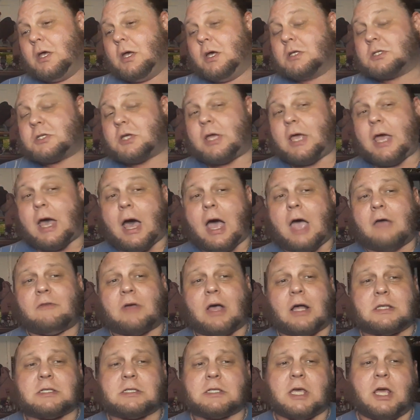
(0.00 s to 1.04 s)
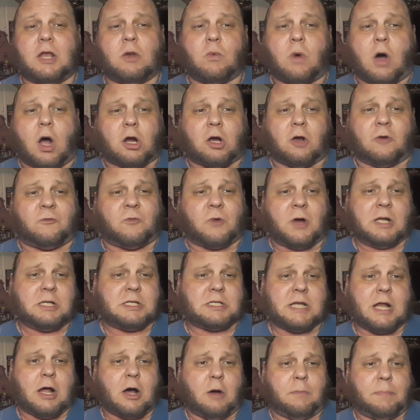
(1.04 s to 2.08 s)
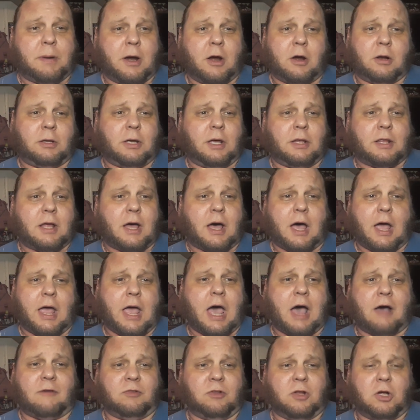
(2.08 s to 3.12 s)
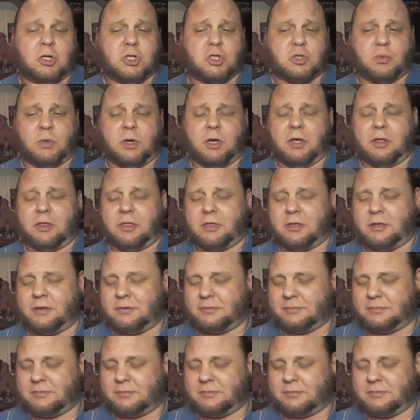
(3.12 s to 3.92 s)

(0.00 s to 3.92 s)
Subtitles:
So yeah, I've got Skinwalker friends now apparently that I have lunch with.